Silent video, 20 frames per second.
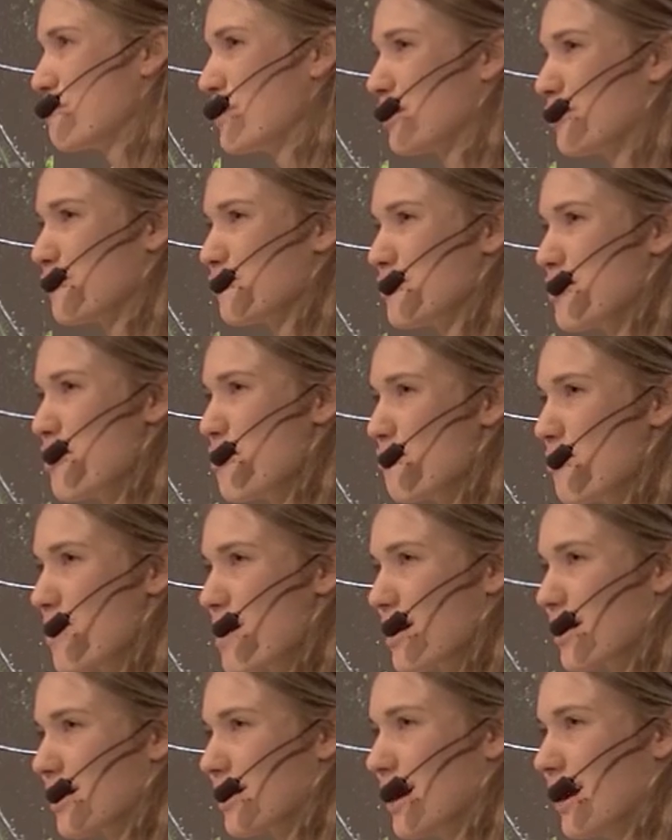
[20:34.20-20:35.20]
in the middle of
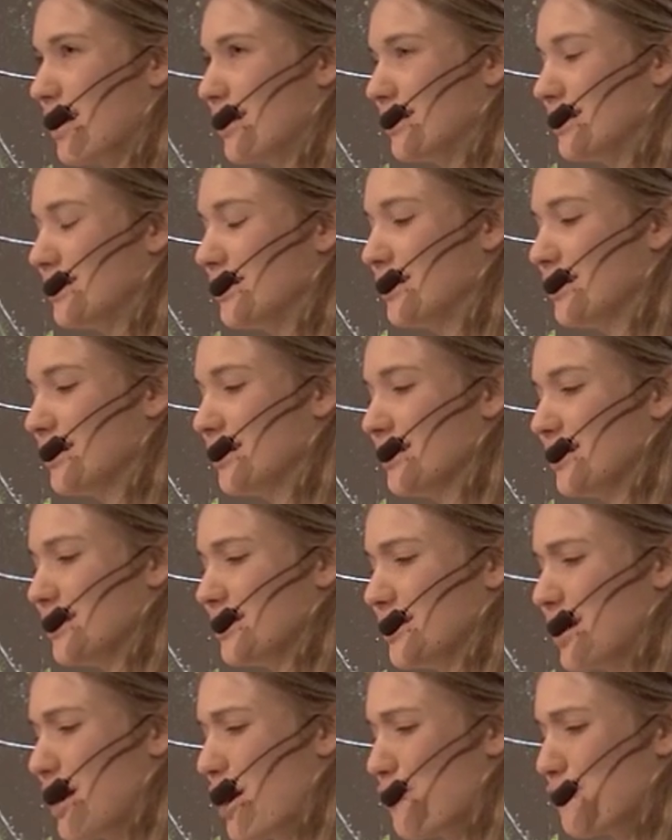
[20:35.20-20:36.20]
nowhere, and
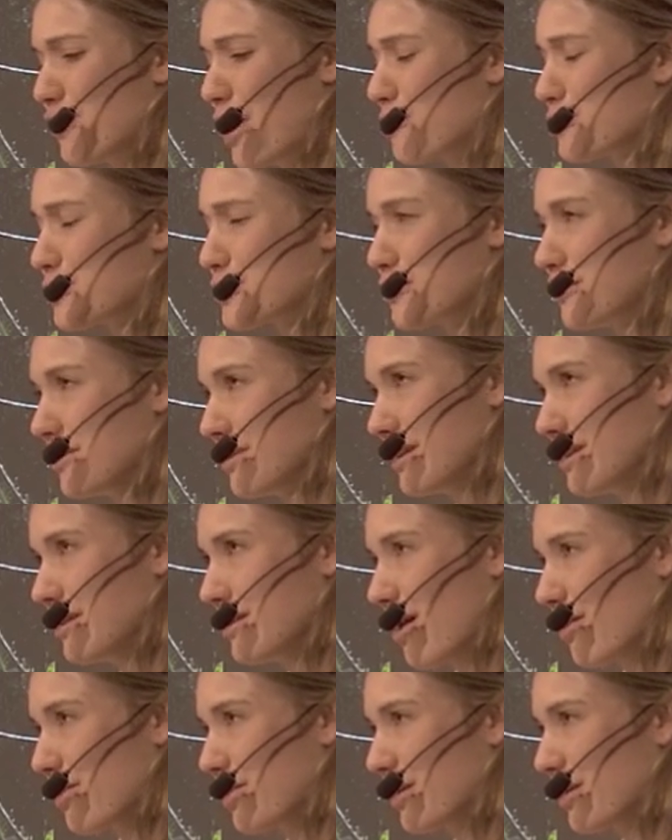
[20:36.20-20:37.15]
they have absolutely